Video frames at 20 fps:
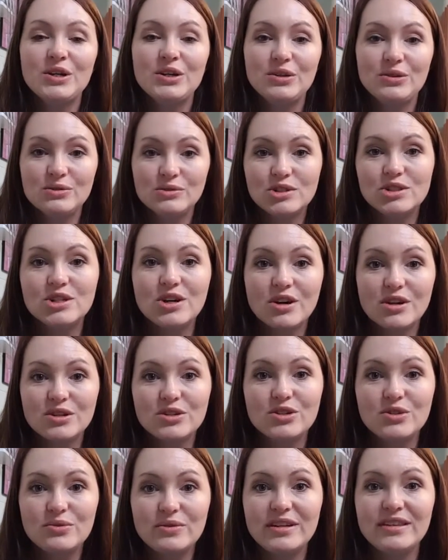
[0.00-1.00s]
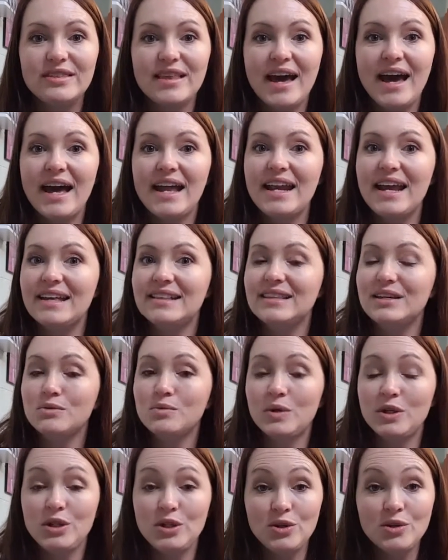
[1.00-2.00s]
you start doing that, and then
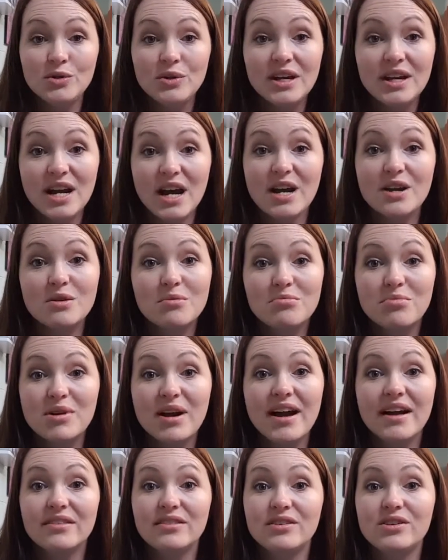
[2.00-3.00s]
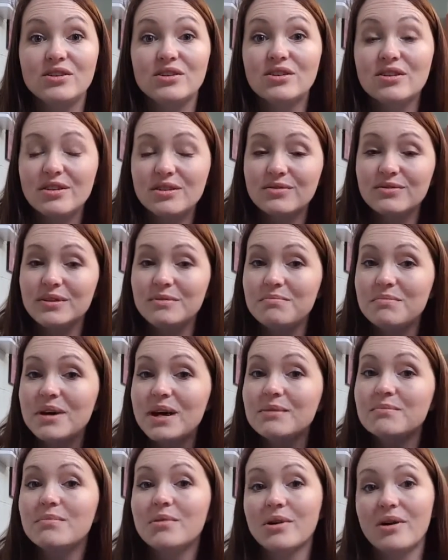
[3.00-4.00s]
when you get out of breath, you're going to
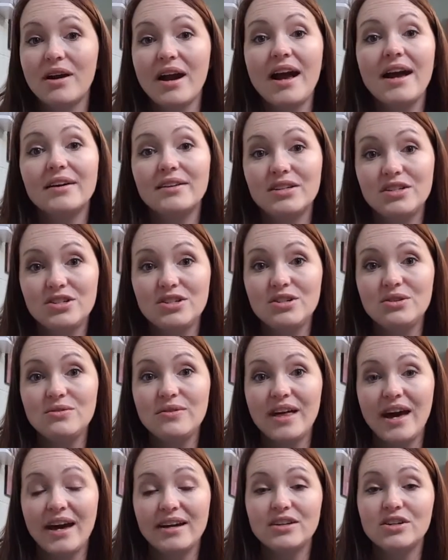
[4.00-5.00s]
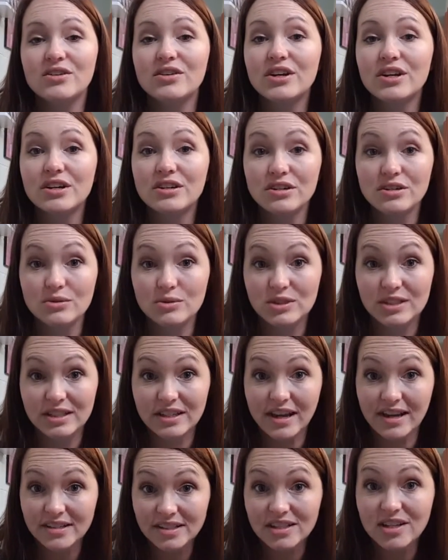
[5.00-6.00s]
remember how to do that. You're going to use
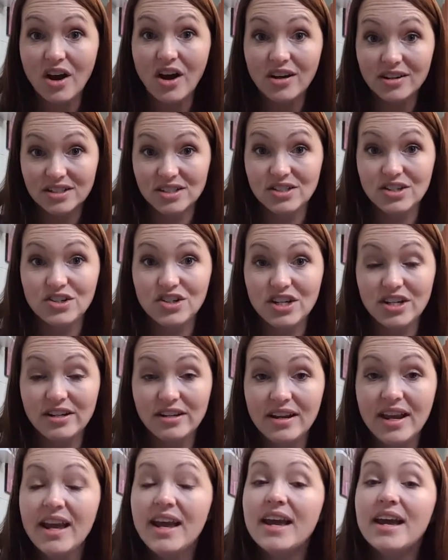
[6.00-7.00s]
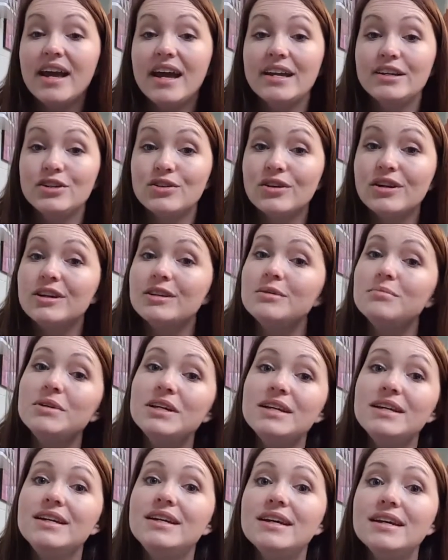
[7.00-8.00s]
less oxygen, and you're going to
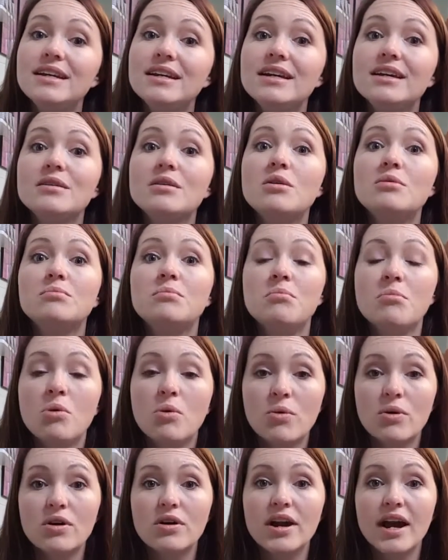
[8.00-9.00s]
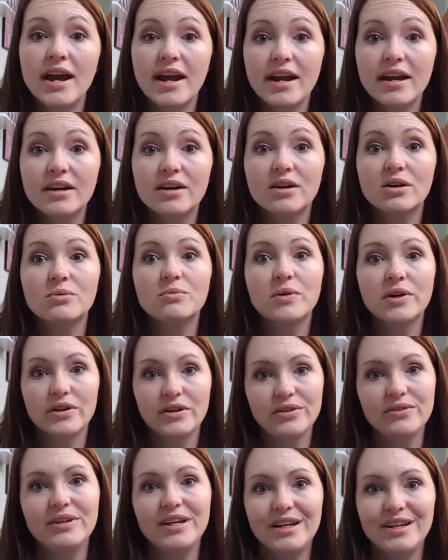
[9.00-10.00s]
be getting more air where
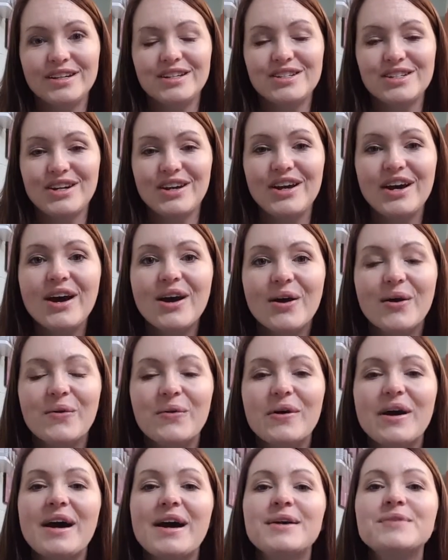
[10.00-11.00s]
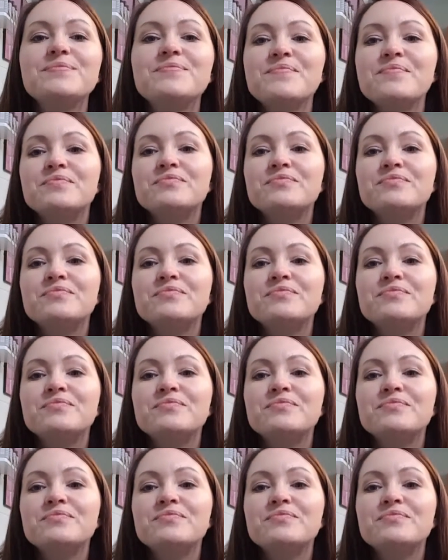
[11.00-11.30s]
you need it to go, okay?